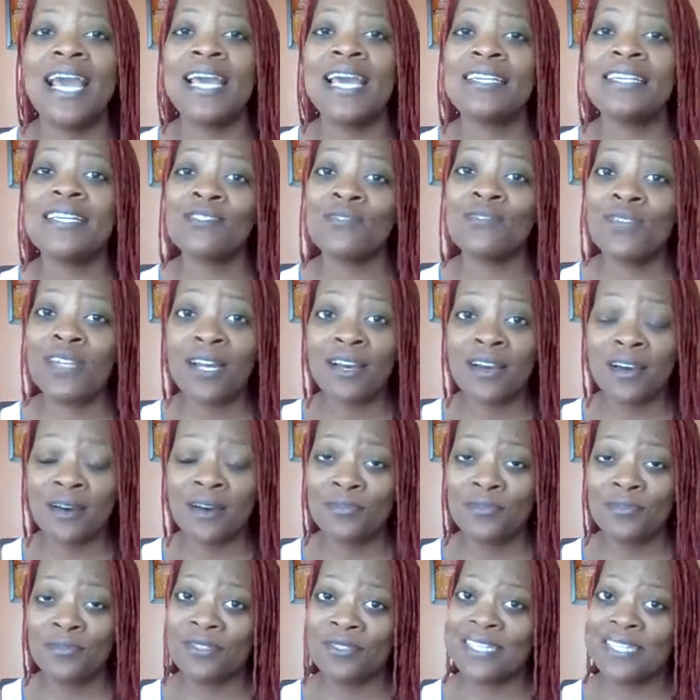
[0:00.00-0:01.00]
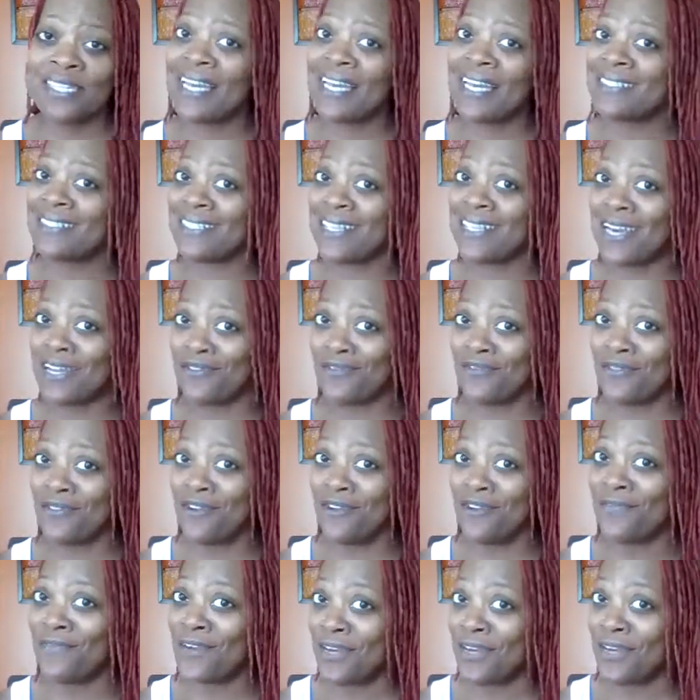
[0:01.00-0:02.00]
And it's going to help you stay together
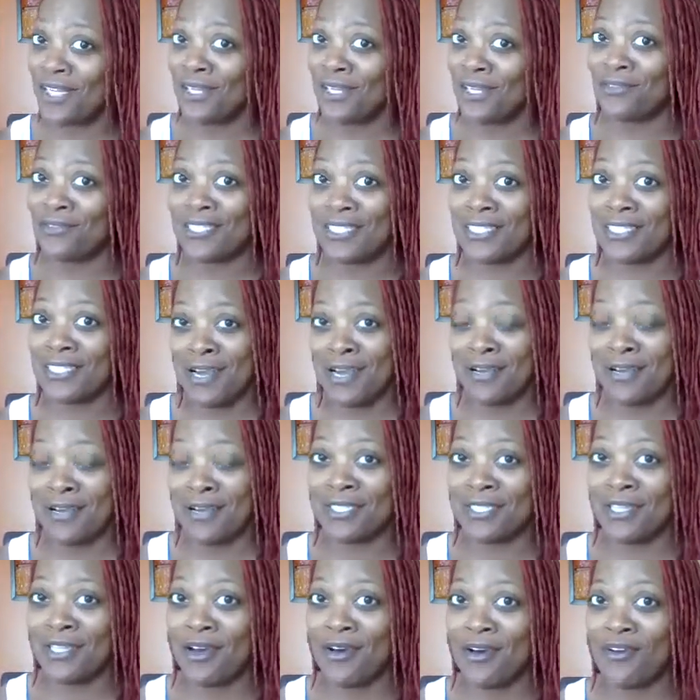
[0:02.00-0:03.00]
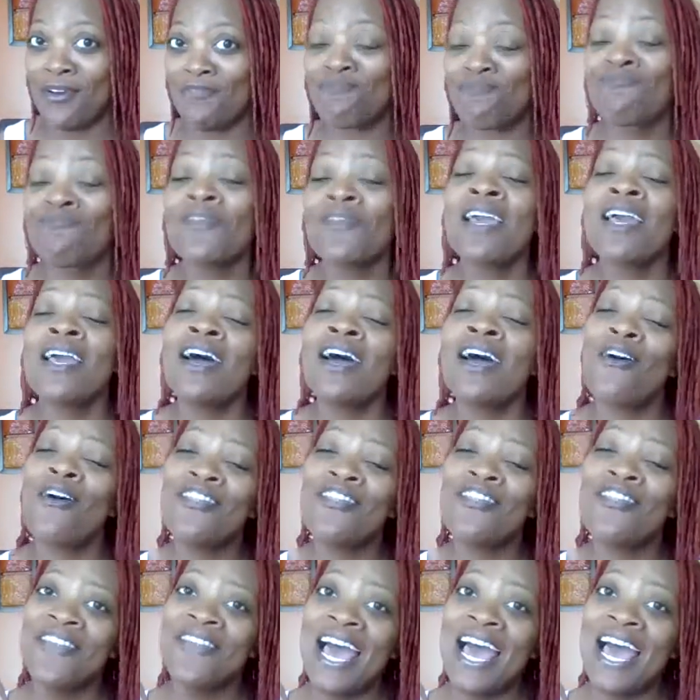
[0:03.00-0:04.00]
for a very long time. So
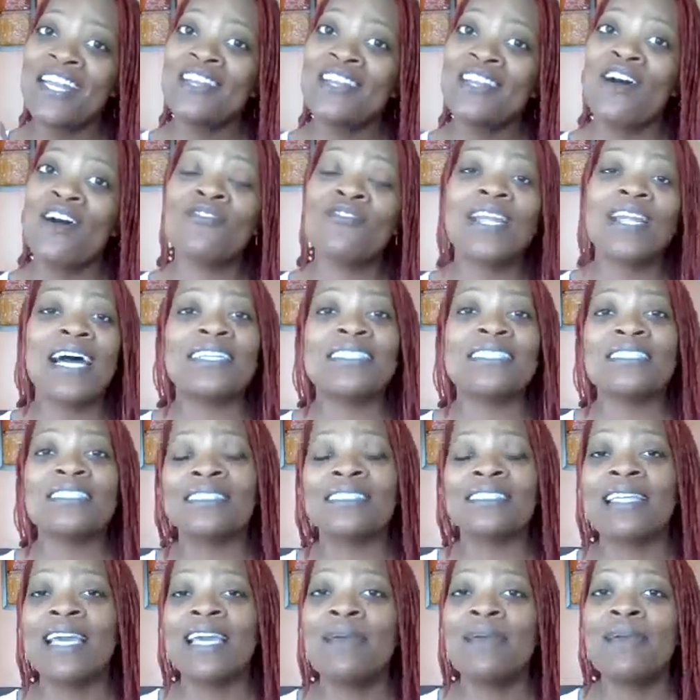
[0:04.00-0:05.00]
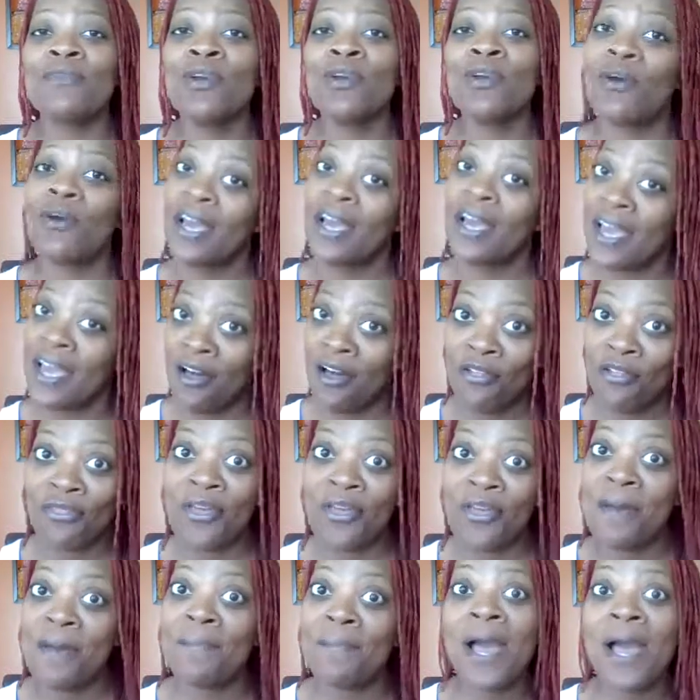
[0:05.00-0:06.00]
on that note, I just came your
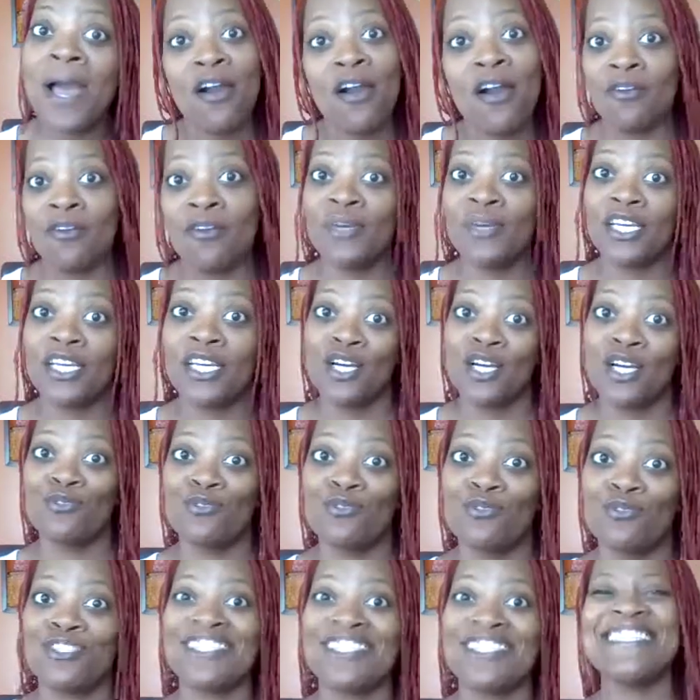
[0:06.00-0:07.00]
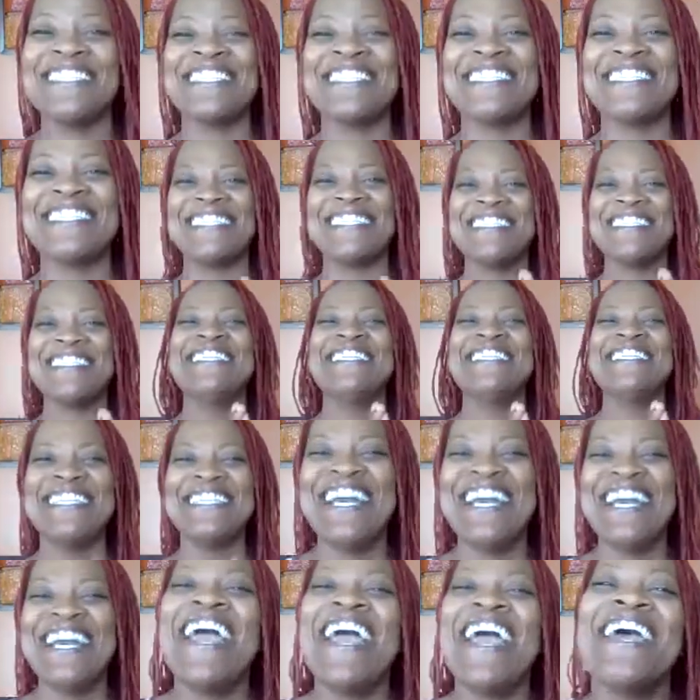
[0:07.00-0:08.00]
health empowerment coach.
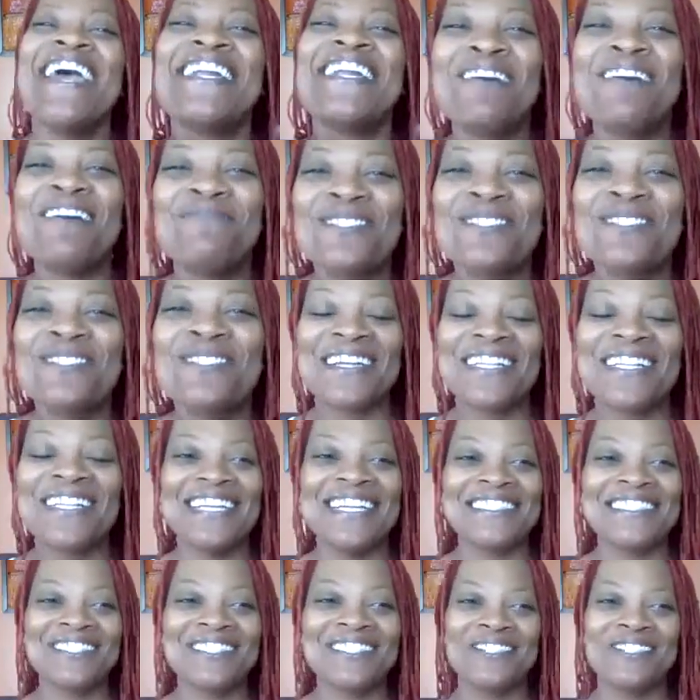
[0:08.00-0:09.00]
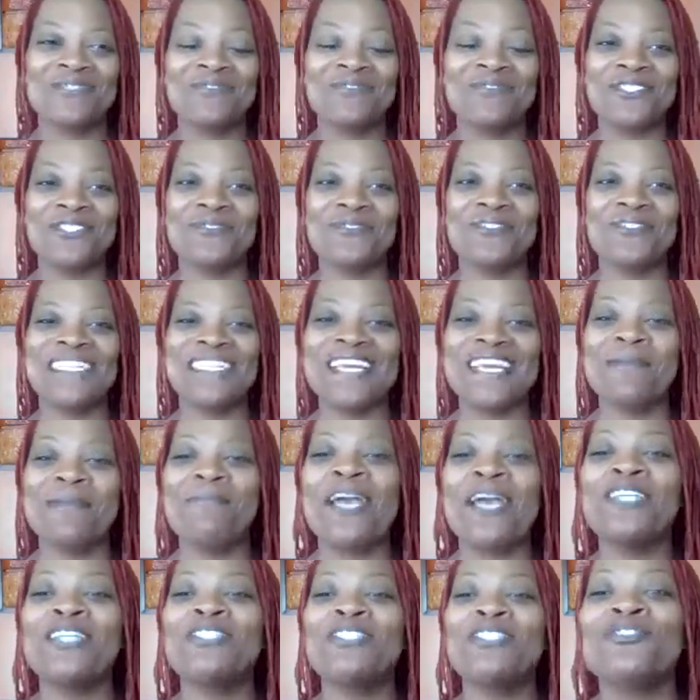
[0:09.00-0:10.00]
And I'm so glad that you tuned
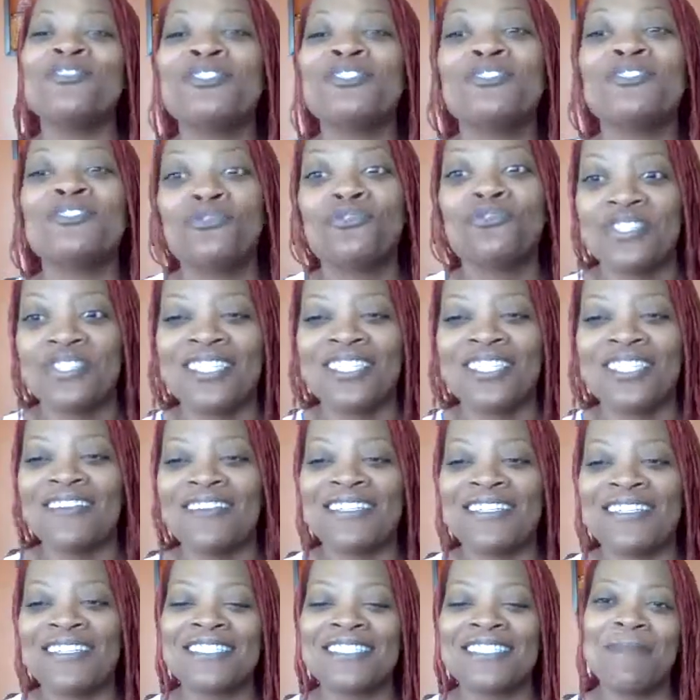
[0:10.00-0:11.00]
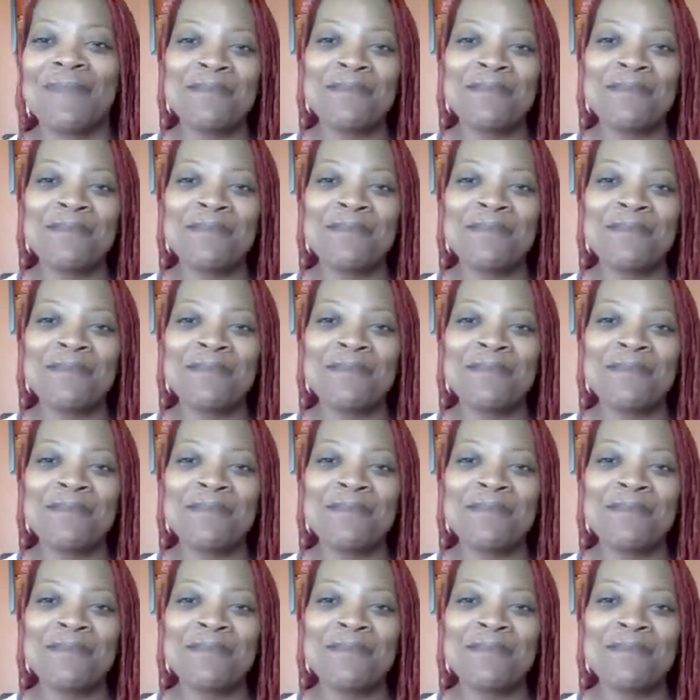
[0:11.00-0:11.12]
in. Make sure that you share these.